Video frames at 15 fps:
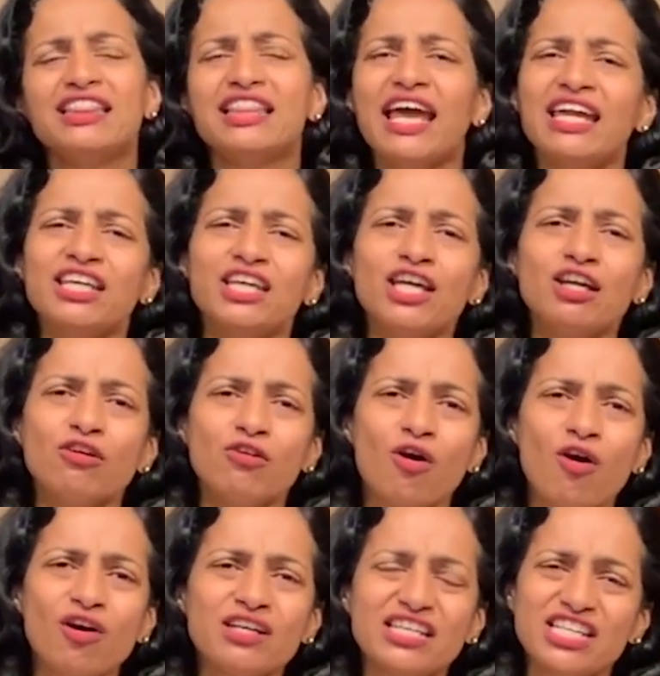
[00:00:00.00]
Thanking
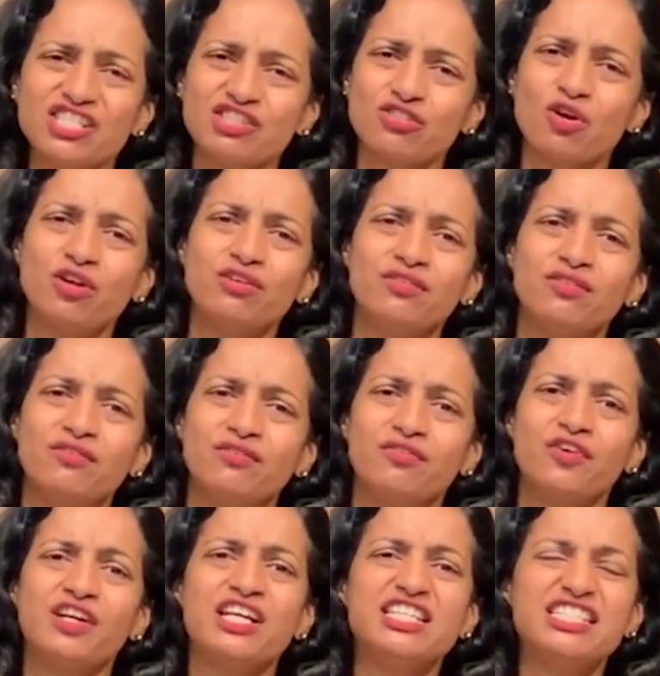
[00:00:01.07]
God is not
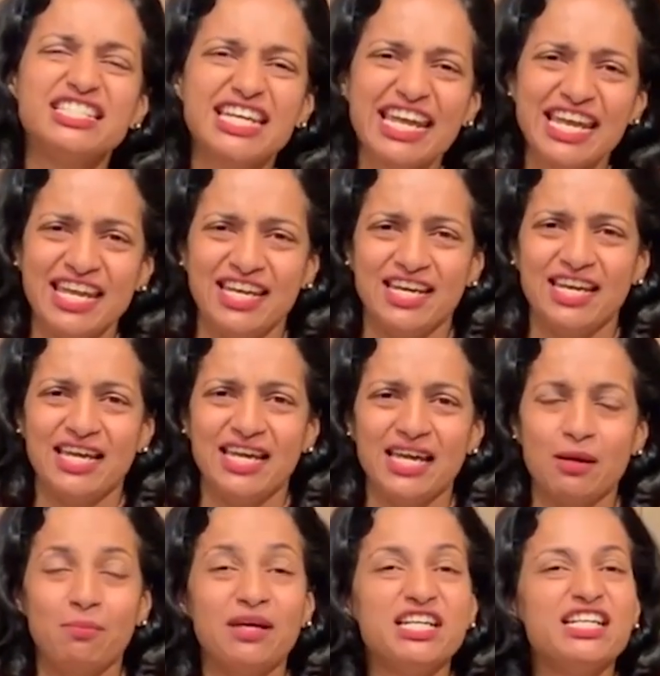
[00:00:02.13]
for a day,
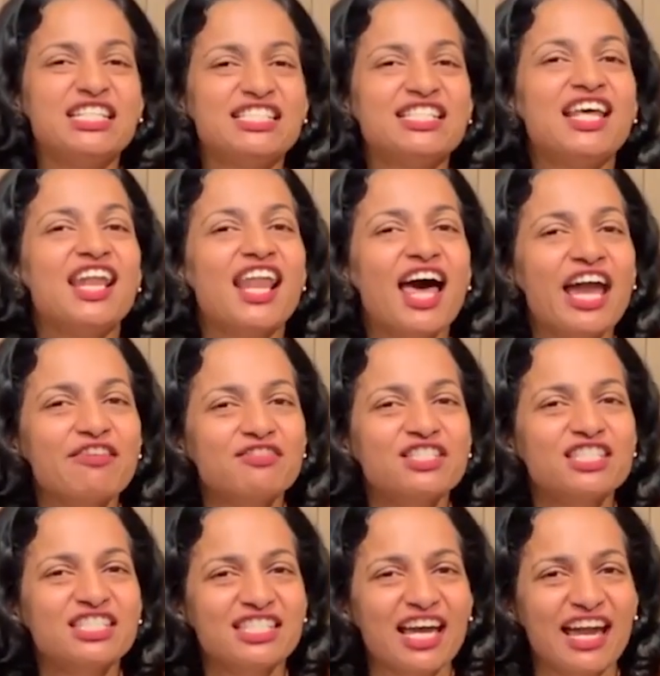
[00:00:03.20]
but it's a
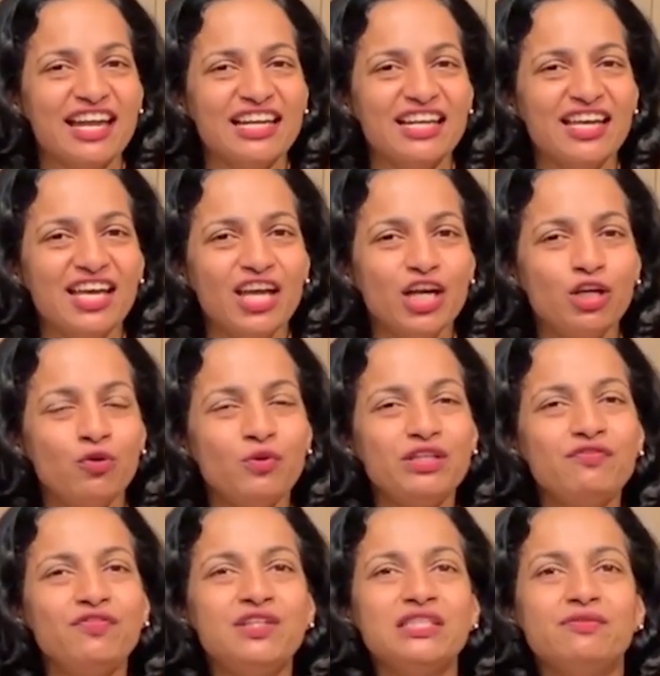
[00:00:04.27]
lifestyle. You know,
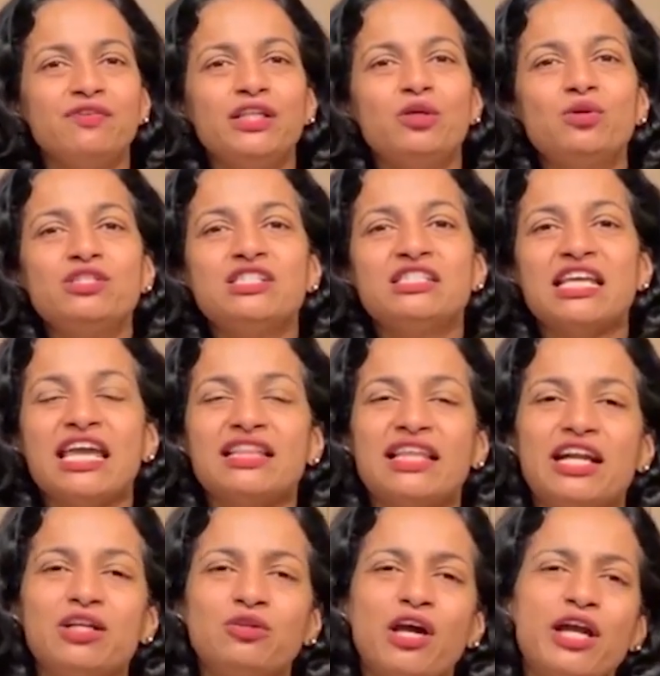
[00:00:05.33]
we don't say
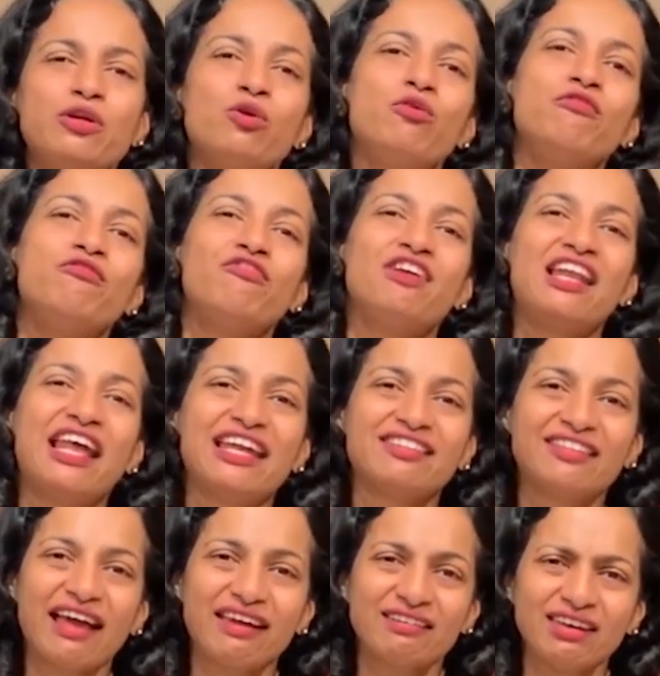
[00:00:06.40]
that, you know, I don't feel
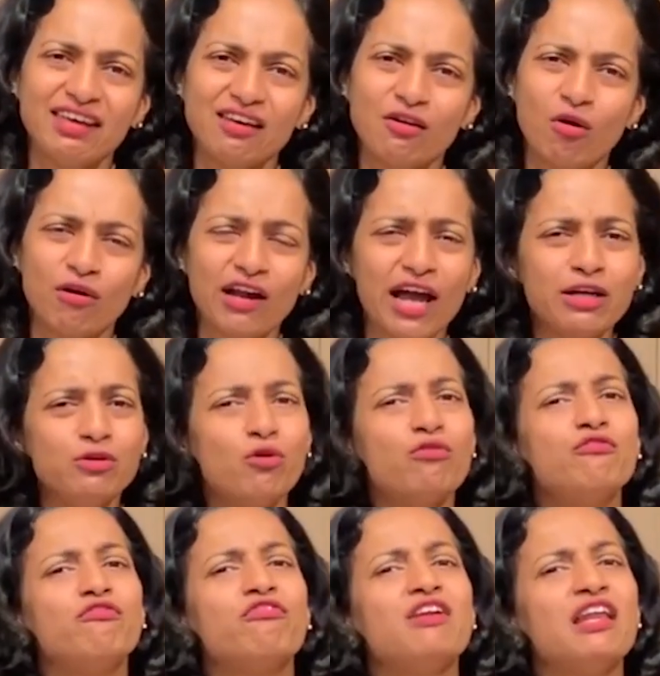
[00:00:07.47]
like thanking God. I
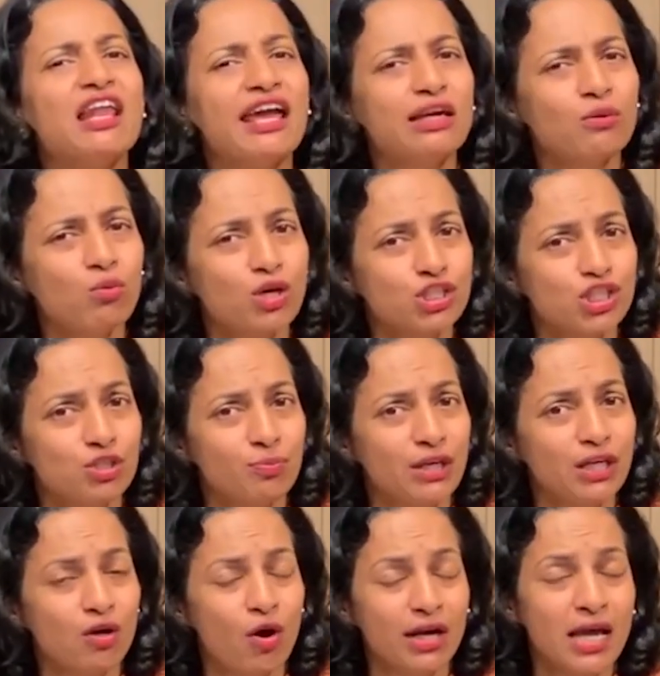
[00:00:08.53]
don't feel like
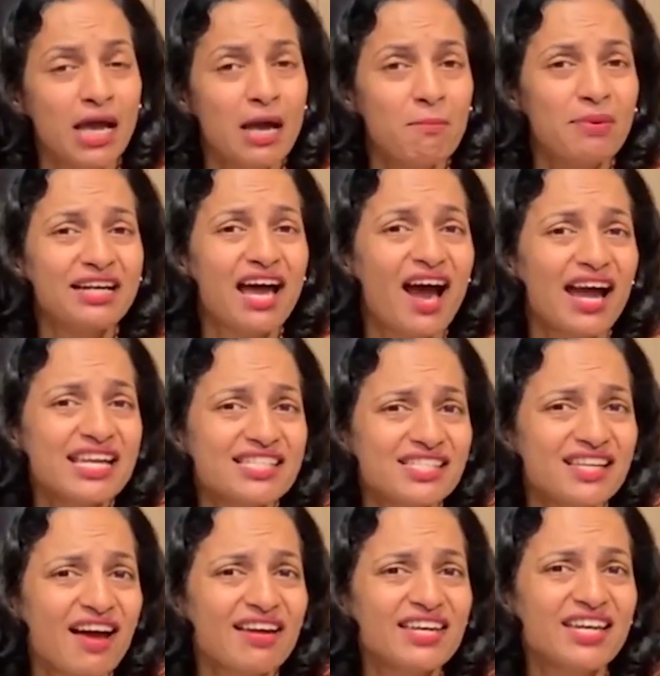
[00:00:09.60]
worshiping God. But
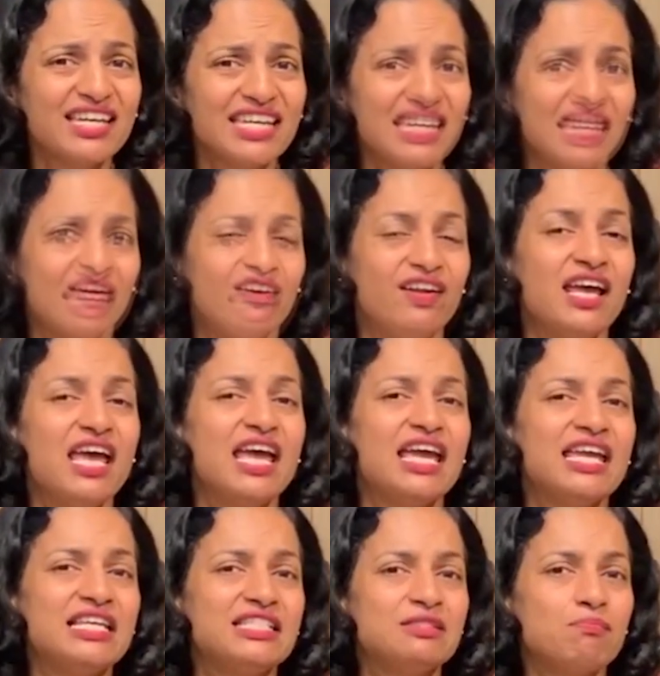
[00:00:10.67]
Isaiah here
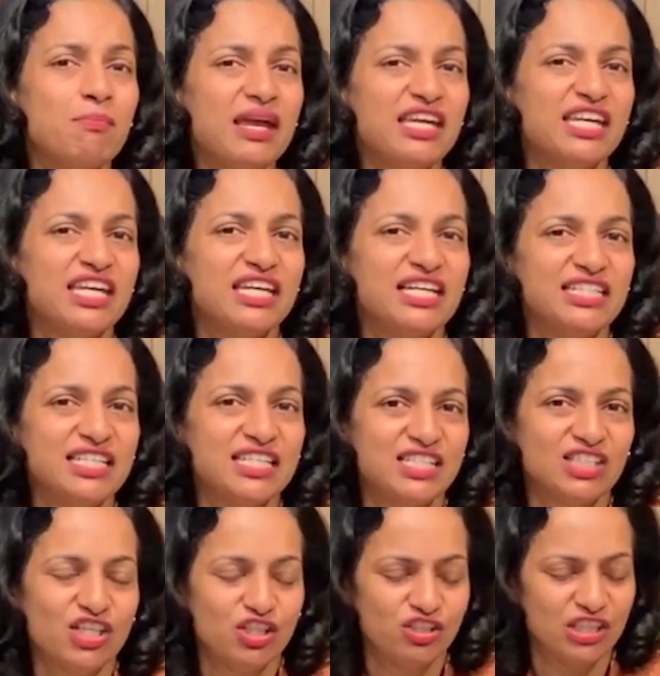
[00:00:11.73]
is making a
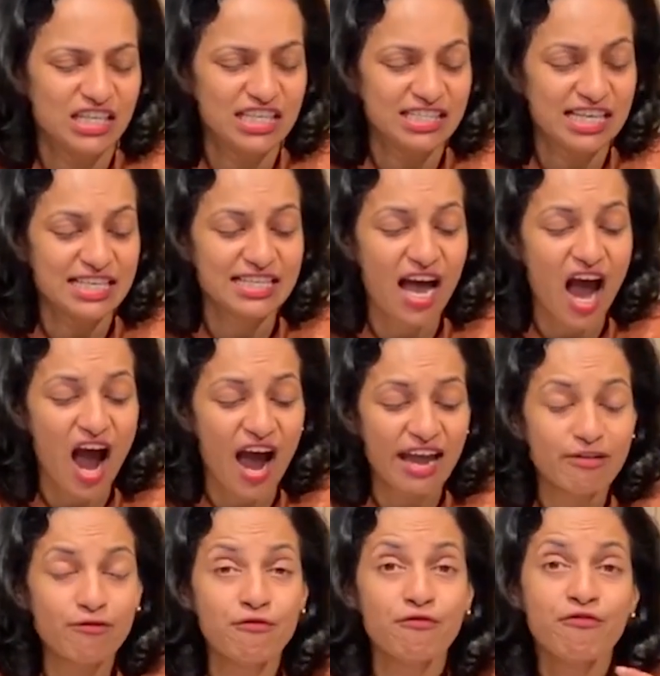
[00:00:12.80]
decision. He says,
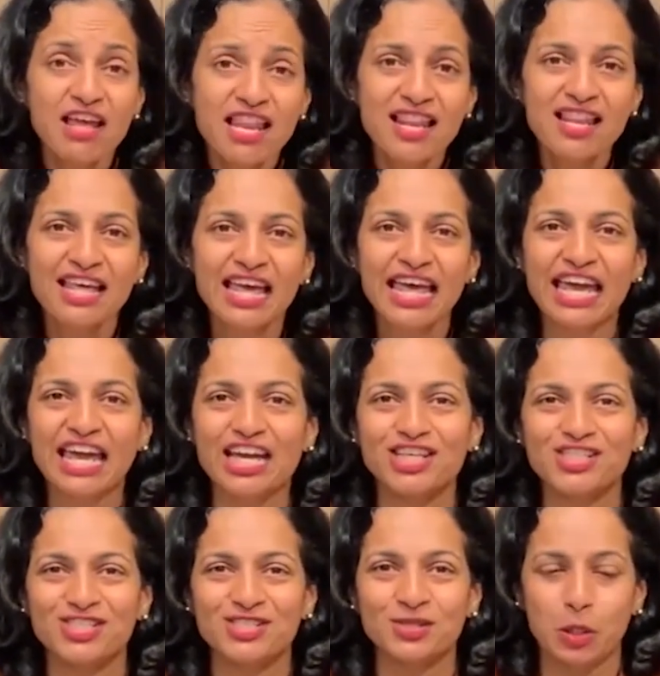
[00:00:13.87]
I will
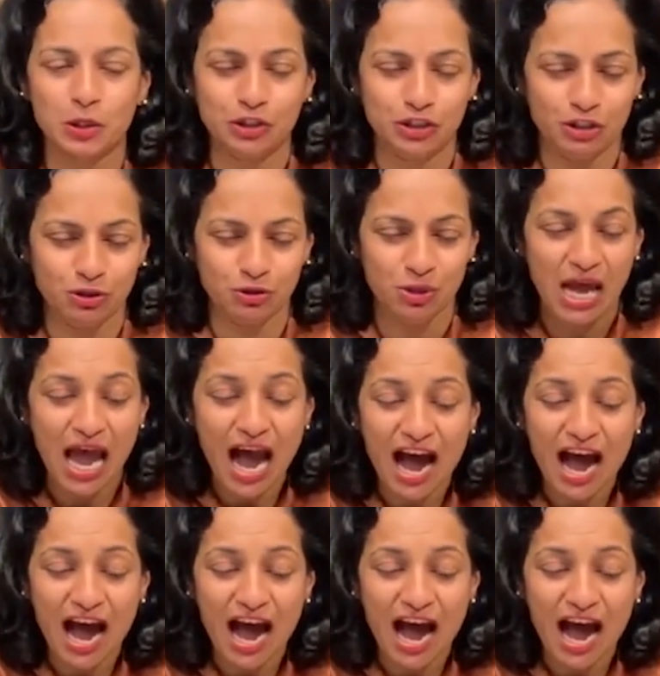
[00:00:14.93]
exalt you.